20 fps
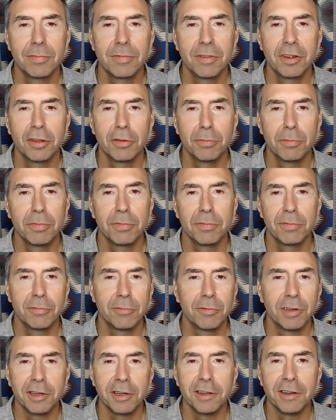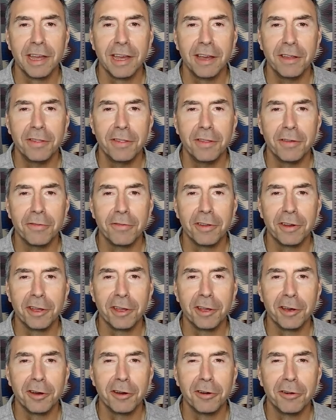And uh, we could end the
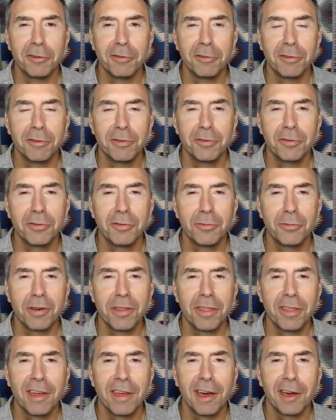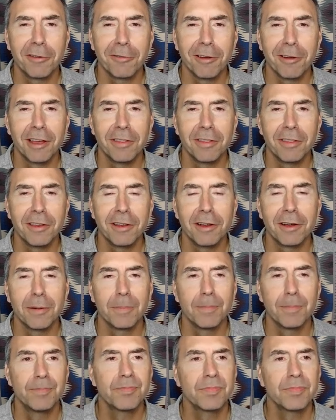video with that right there.